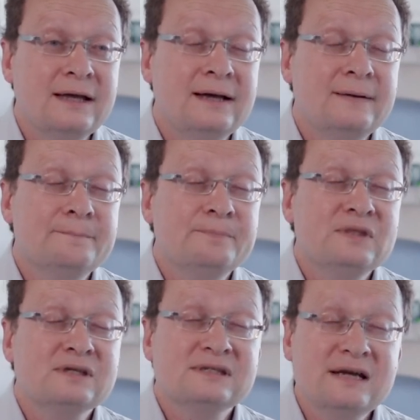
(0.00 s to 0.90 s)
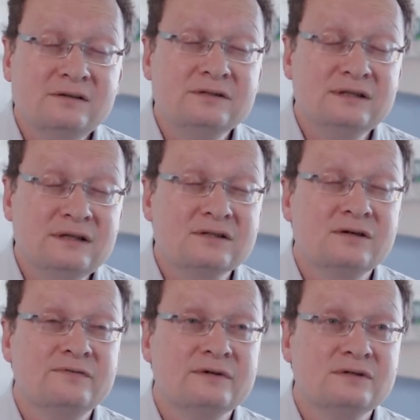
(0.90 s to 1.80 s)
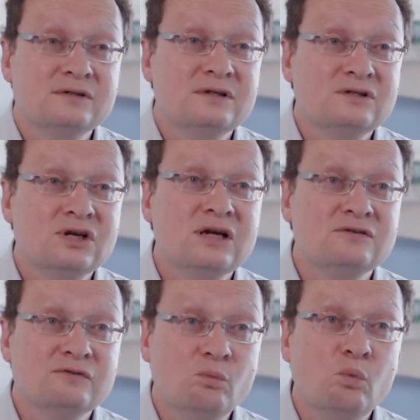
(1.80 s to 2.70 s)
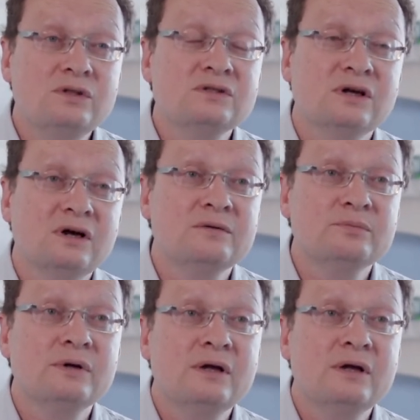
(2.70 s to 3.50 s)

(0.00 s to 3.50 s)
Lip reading: The cells in the esophagus can change from one type